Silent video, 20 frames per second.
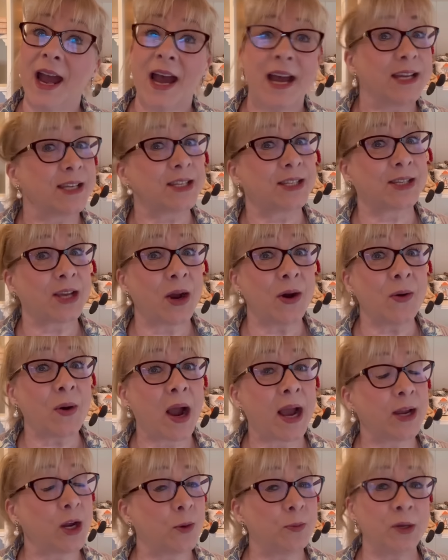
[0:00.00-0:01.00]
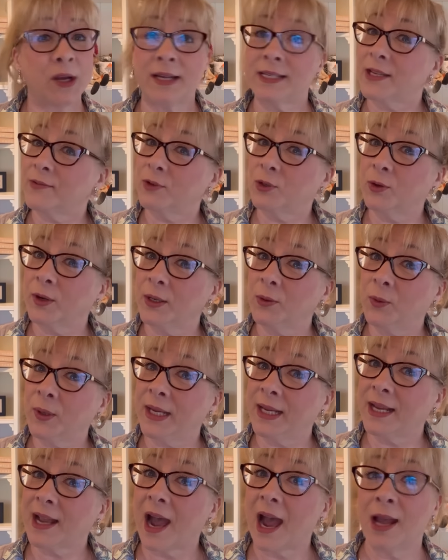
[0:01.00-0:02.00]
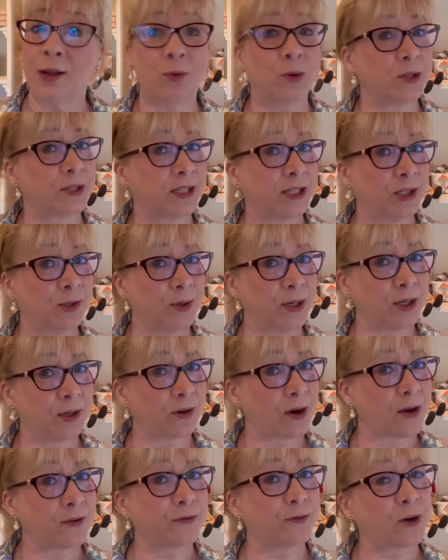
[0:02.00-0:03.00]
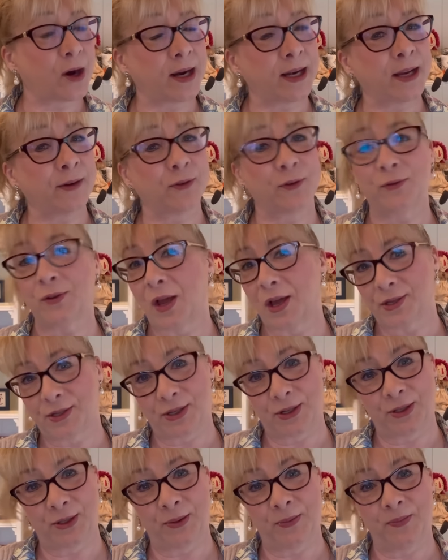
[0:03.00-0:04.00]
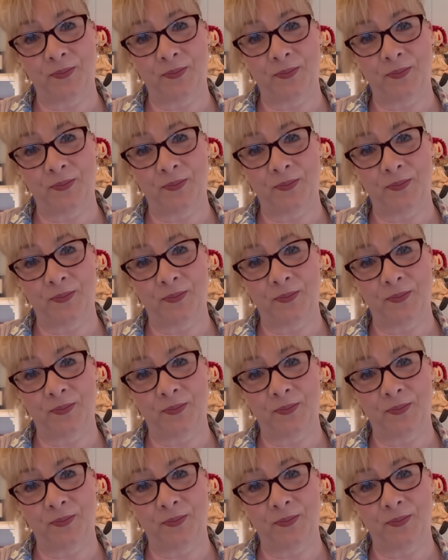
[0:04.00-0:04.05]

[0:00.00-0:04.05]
So I hope you guys have a great week. I will see you here on Friday for FlossTube.